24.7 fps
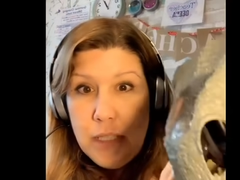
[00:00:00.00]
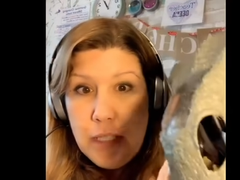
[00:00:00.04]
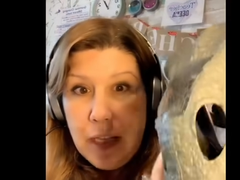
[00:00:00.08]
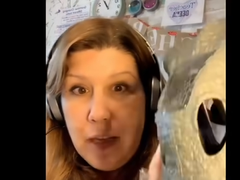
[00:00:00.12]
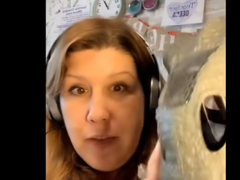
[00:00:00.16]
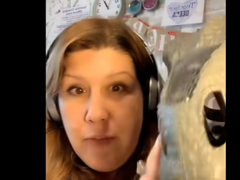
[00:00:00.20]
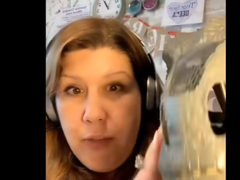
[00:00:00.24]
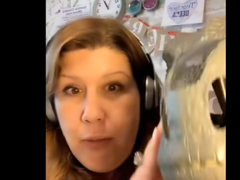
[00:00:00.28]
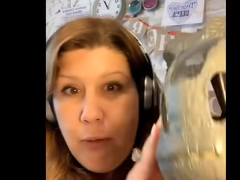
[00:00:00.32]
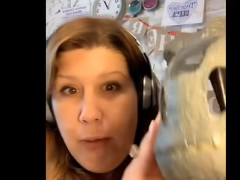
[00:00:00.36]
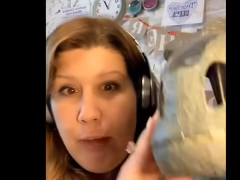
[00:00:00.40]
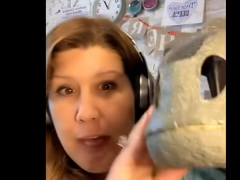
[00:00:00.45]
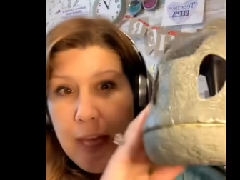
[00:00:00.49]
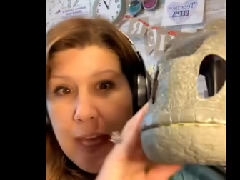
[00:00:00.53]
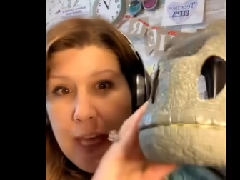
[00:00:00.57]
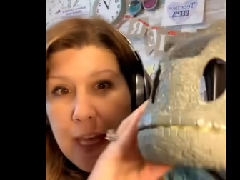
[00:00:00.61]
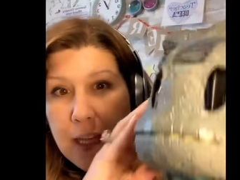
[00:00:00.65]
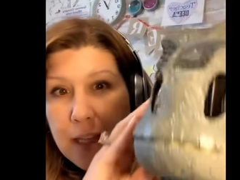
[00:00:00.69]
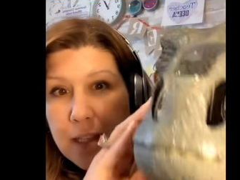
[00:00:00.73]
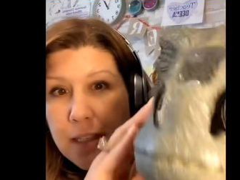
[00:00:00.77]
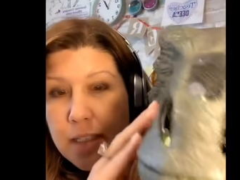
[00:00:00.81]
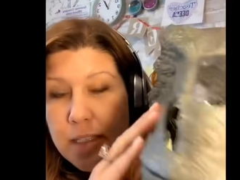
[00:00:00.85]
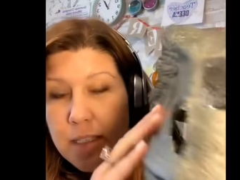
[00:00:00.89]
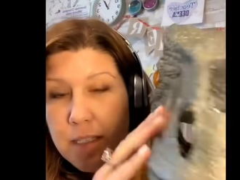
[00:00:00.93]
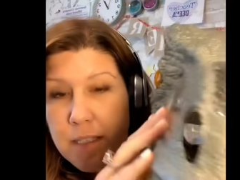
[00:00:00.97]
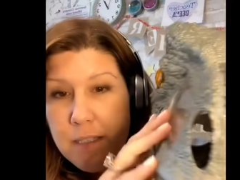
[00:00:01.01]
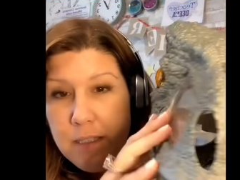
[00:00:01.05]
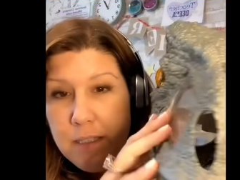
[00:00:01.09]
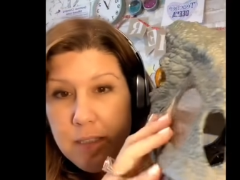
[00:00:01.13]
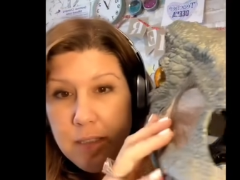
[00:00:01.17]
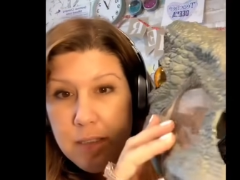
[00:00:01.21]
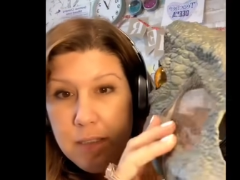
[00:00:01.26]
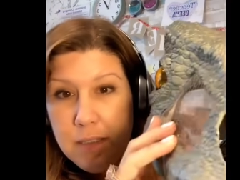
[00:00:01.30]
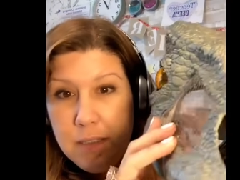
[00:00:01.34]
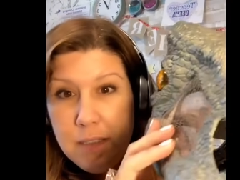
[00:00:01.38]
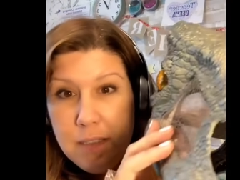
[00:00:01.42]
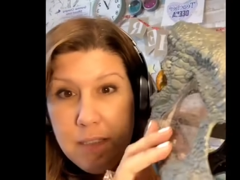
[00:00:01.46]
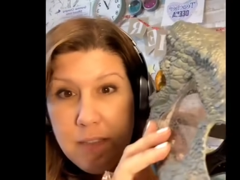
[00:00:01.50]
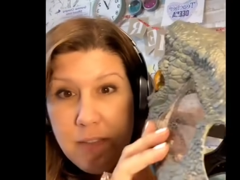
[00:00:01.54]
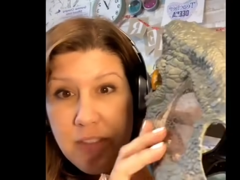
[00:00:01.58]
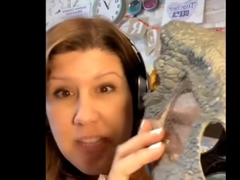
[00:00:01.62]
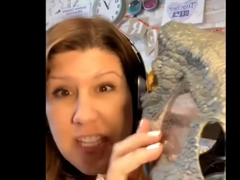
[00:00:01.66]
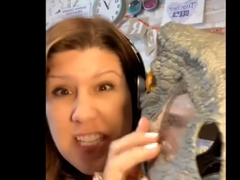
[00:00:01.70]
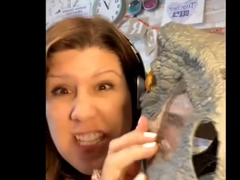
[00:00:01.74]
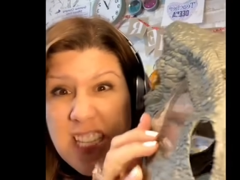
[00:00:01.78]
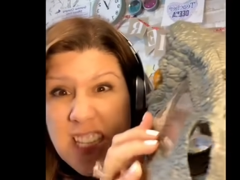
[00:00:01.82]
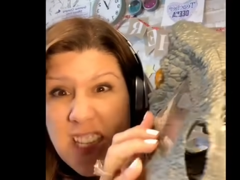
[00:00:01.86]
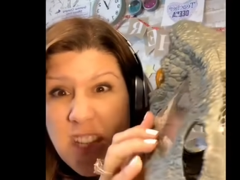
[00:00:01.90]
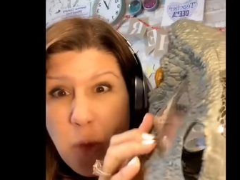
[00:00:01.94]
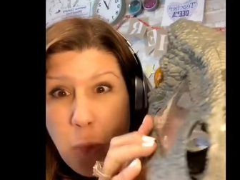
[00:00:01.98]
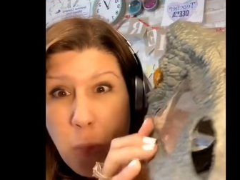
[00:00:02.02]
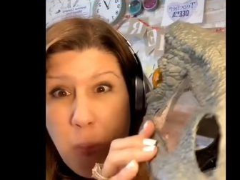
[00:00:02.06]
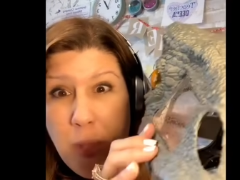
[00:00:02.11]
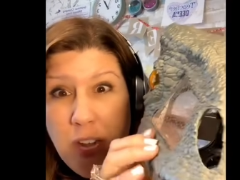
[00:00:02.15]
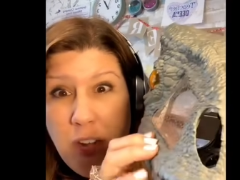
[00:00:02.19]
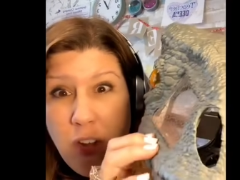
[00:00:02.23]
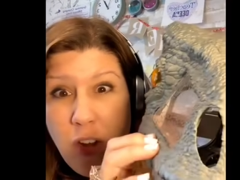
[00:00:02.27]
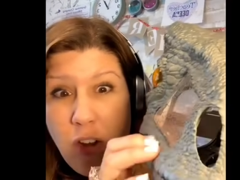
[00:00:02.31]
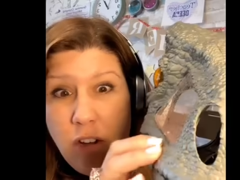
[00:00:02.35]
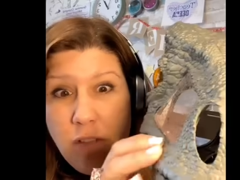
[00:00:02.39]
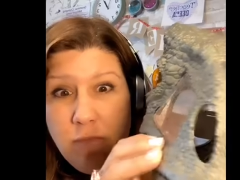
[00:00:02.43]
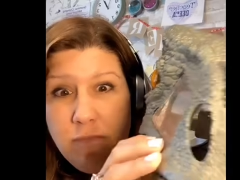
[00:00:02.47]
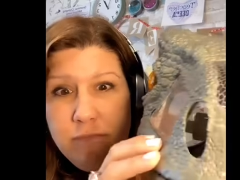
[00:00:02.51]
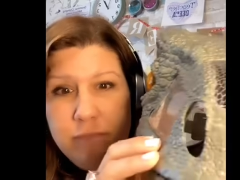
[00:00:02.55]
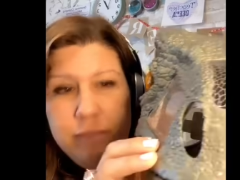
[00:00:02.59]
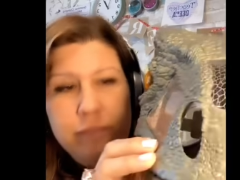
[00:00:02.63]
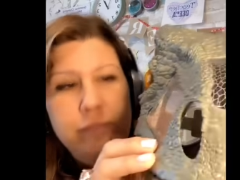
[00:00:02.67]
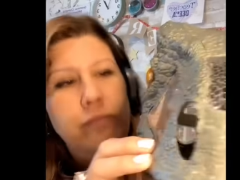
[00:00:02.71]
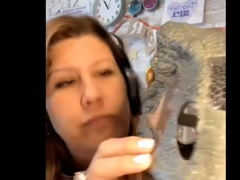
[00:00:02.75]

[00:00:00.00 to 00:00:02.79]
Give you a hint. This is a winner,